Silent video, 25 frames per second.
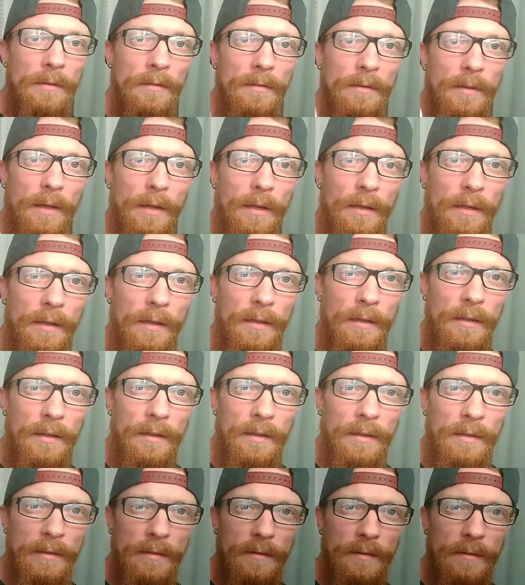It's got a
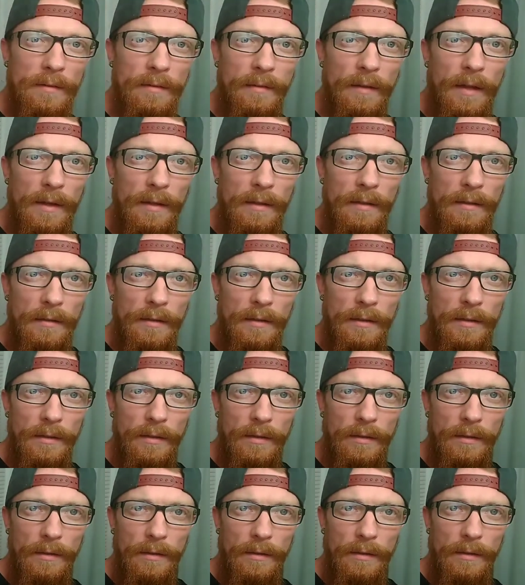slight
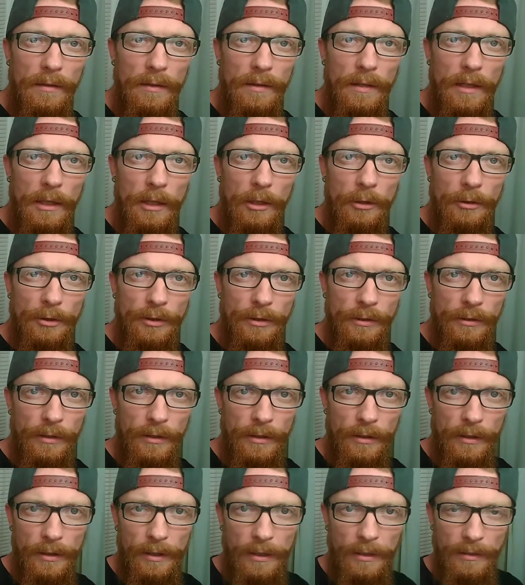
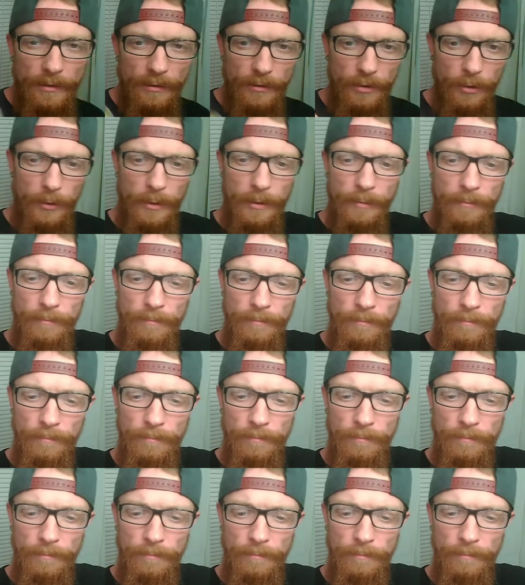yellowishness to it.